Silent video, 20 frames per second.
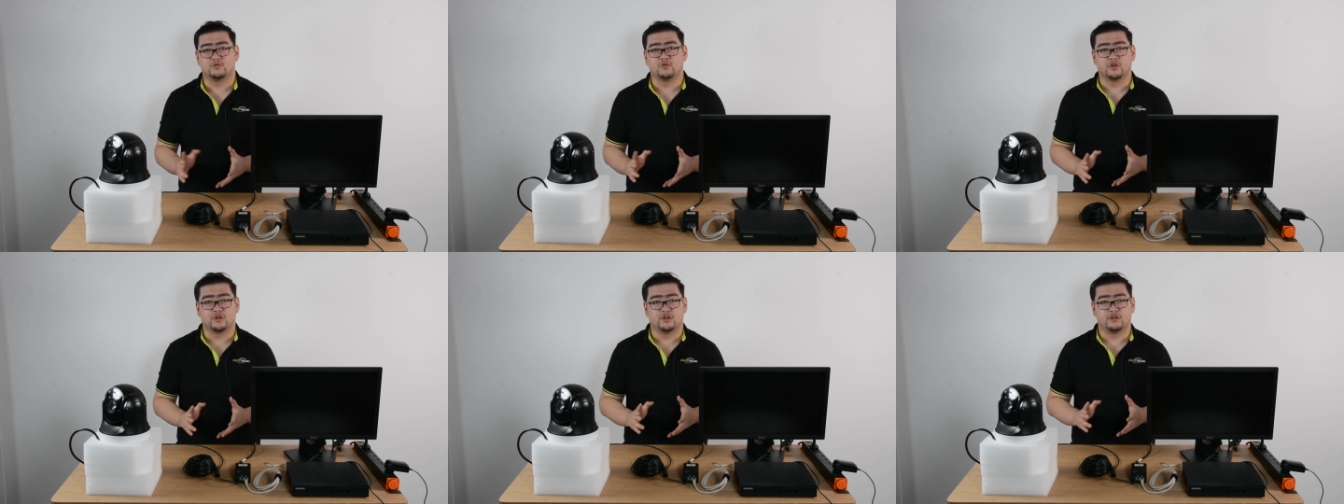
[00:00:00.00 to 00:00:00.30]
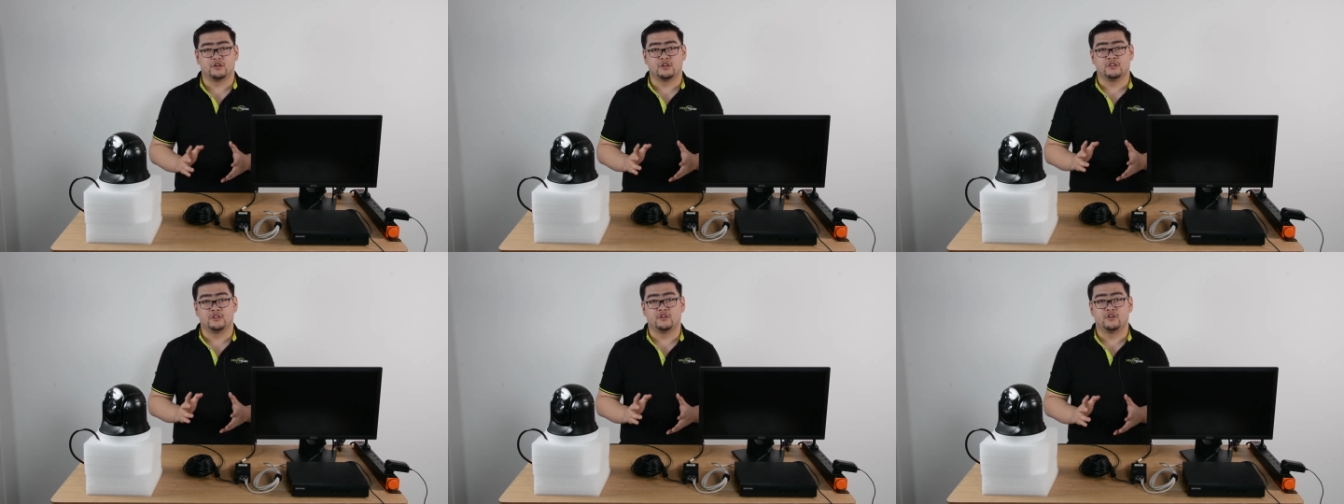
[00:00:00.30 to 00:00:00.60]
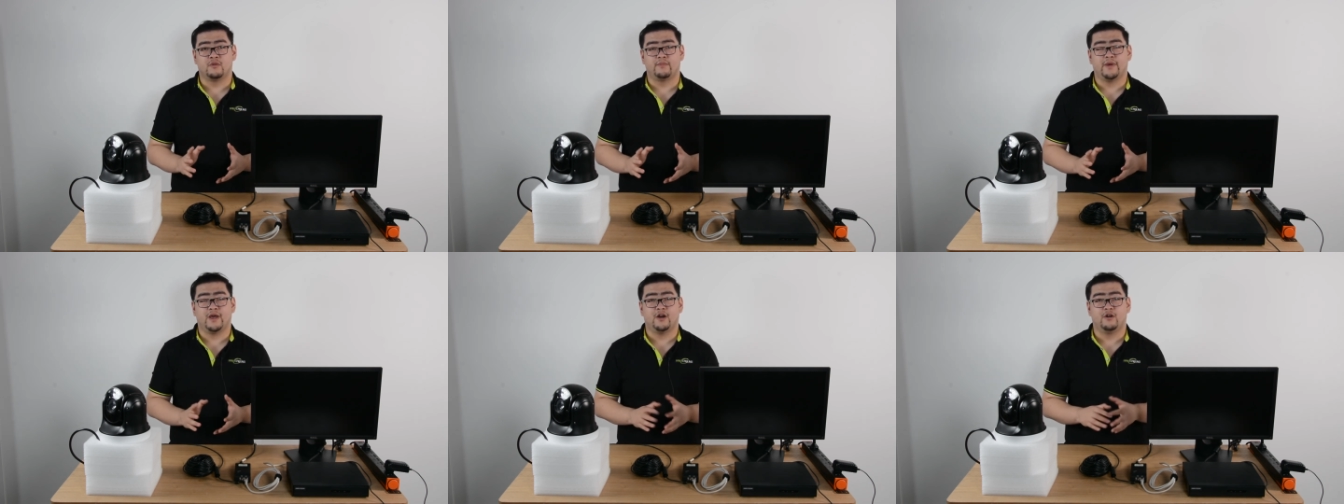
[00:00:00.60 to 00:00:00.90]
uh,
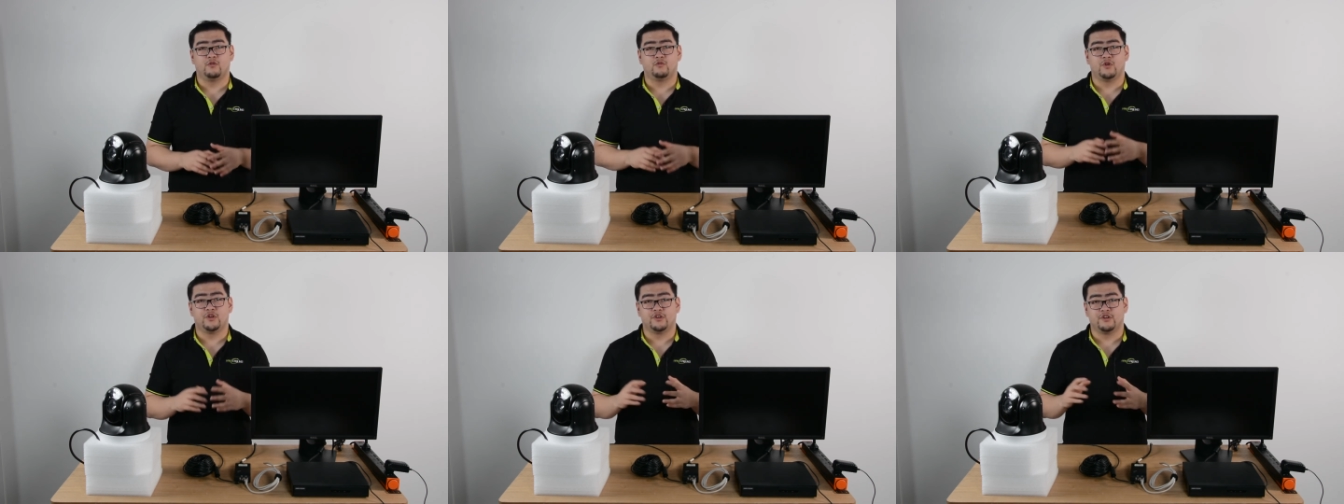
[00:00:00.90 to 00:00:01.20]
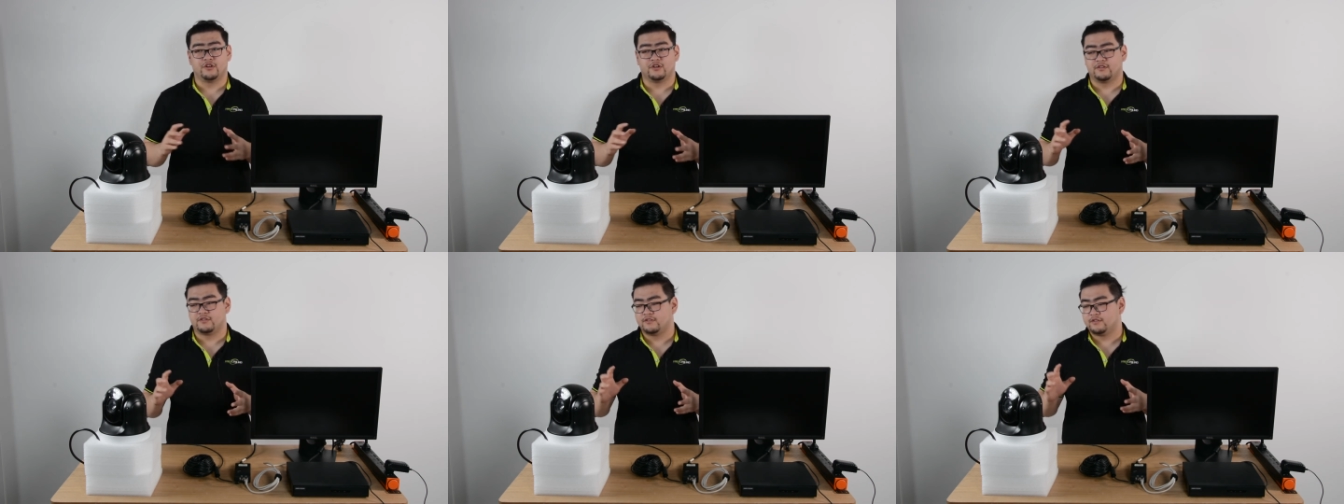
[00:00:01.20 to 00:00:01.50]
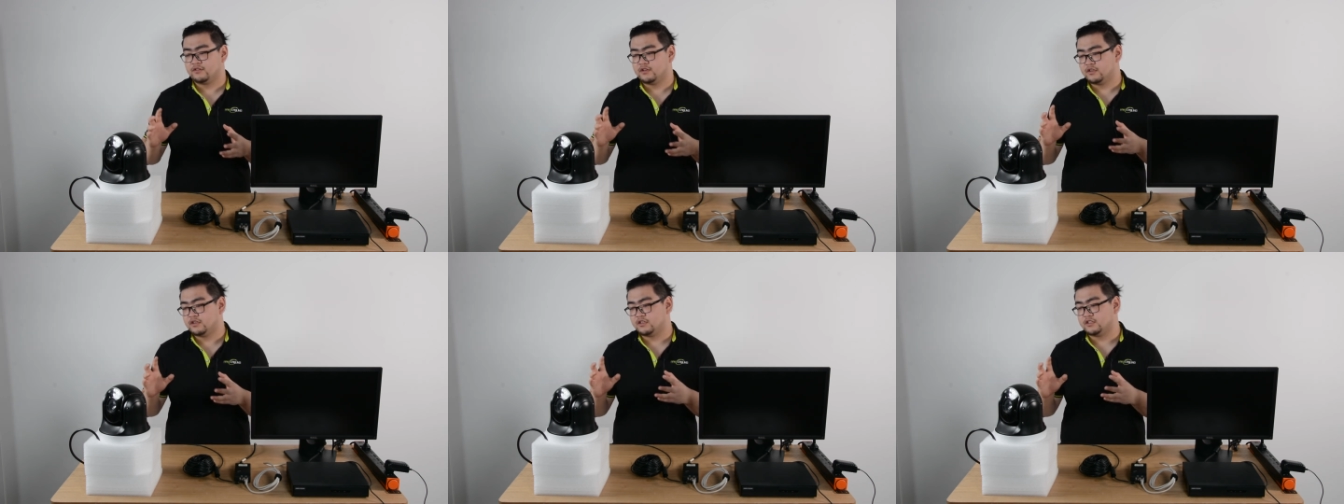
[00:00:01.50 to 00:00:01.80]
know about when you're
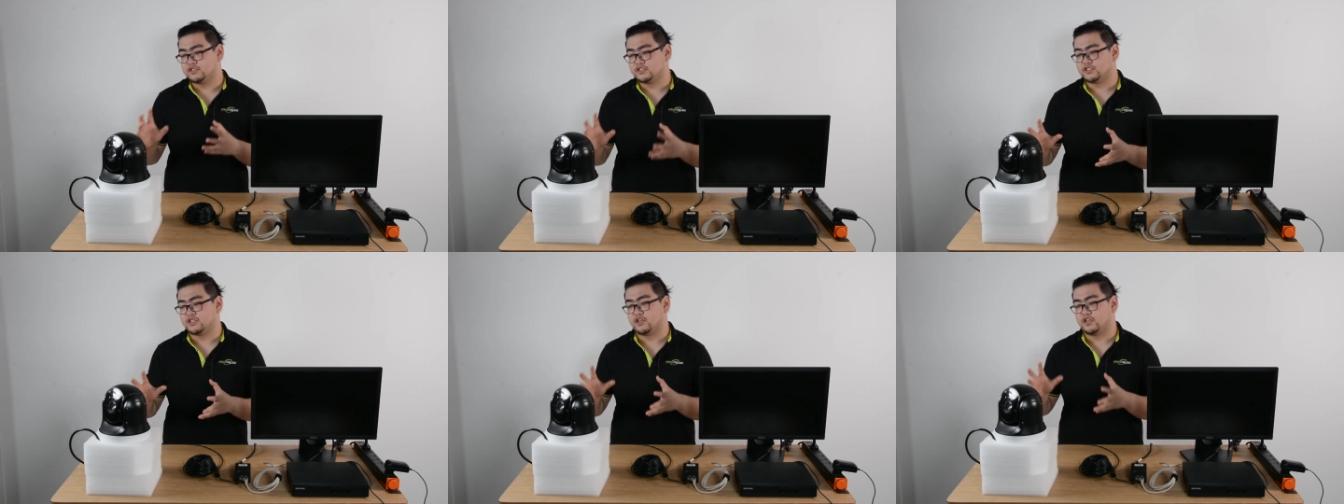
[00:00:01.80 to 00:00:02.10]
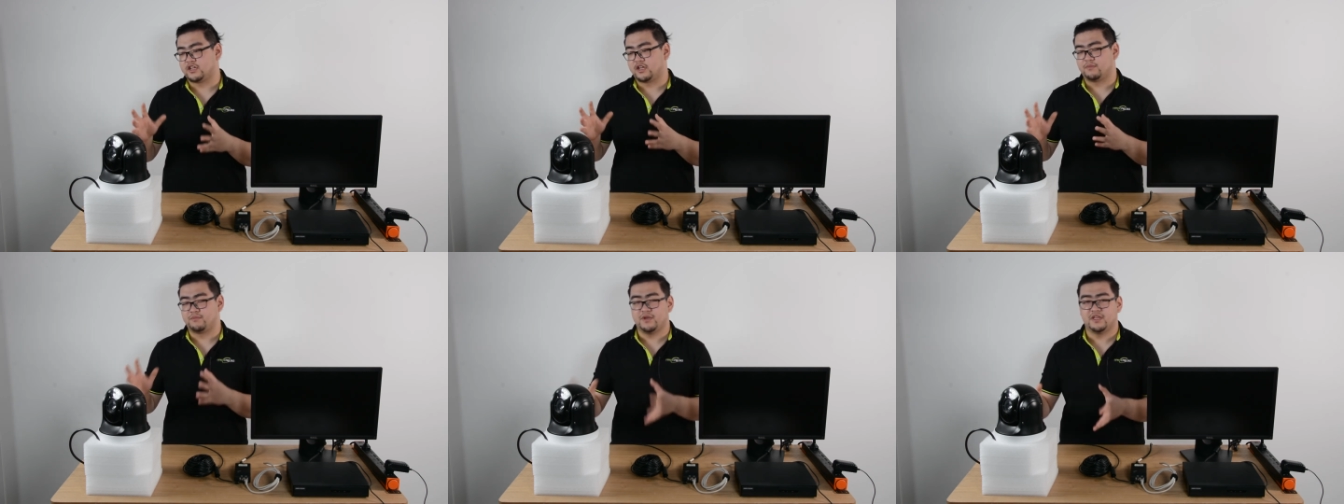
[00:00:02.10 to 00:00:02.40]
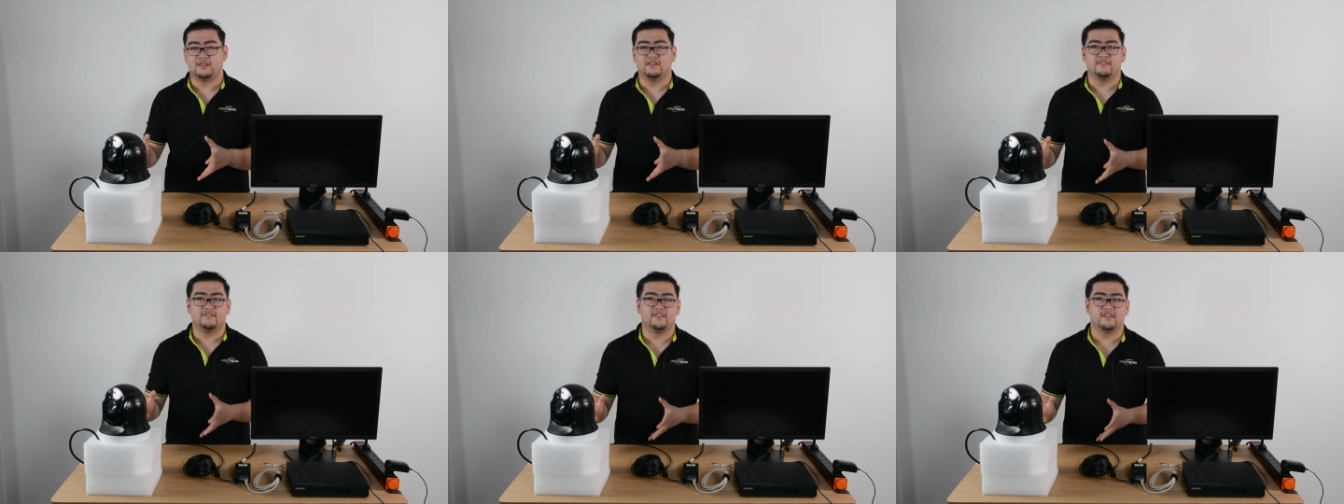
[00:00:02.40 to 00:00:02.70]
installing a
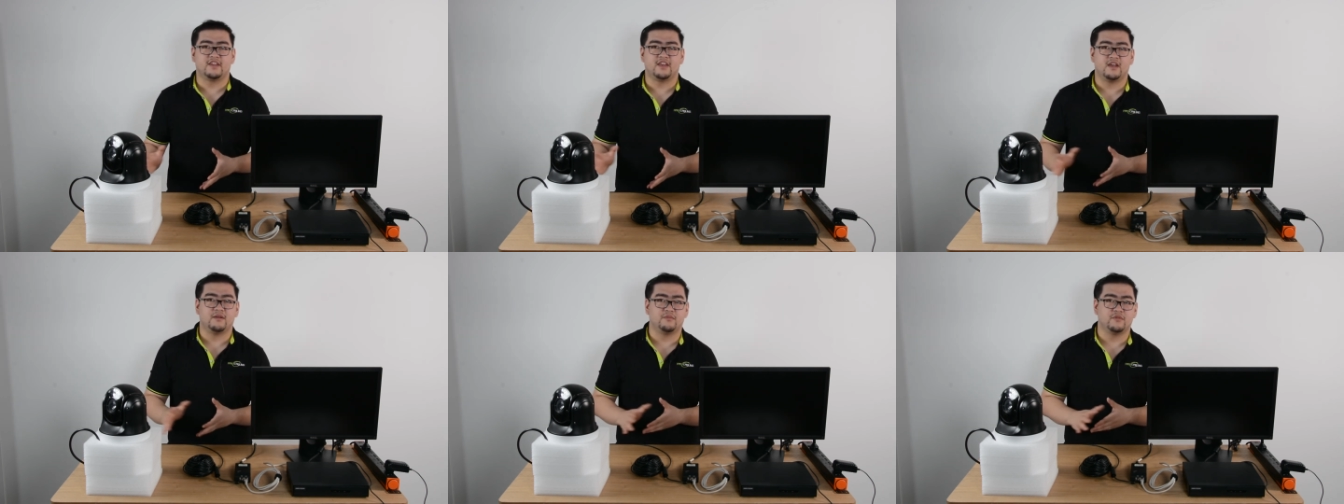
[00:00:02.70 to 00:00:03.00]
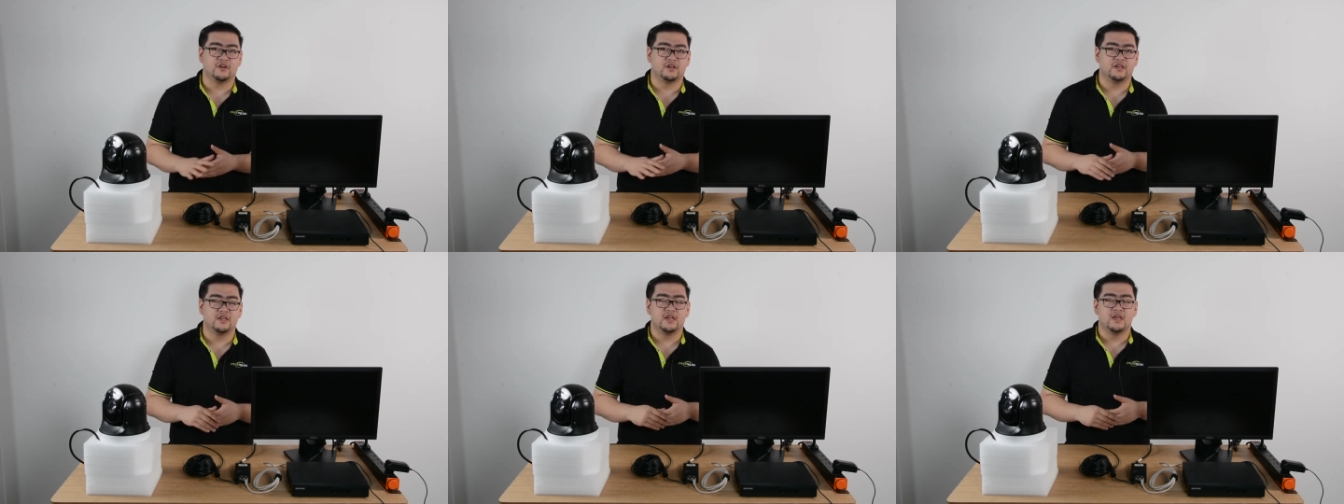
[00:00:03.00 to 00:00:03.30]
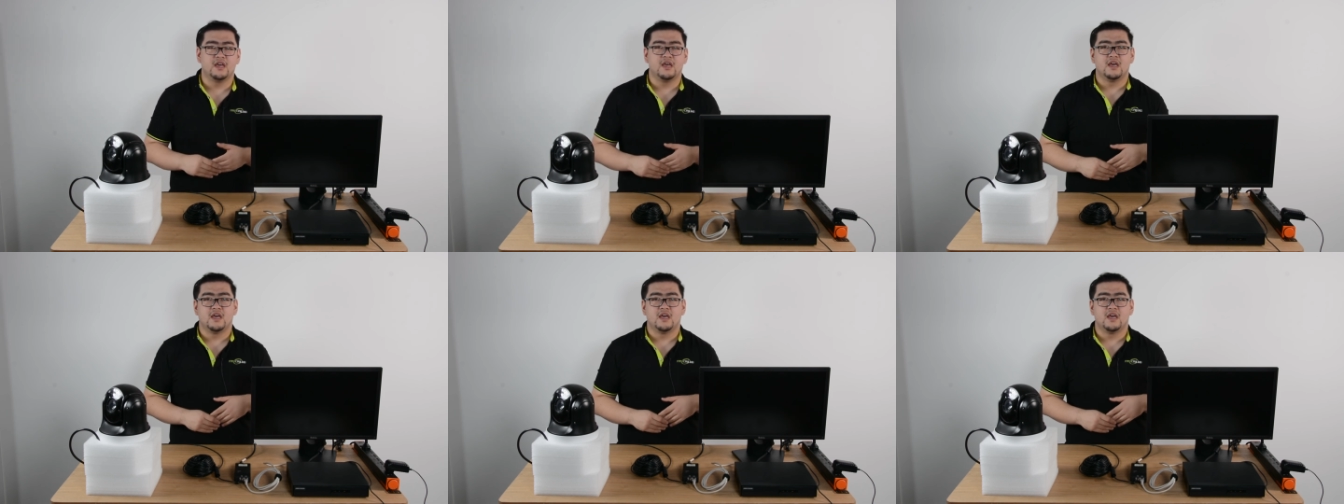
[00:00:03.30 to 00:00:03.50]
PTZ camera.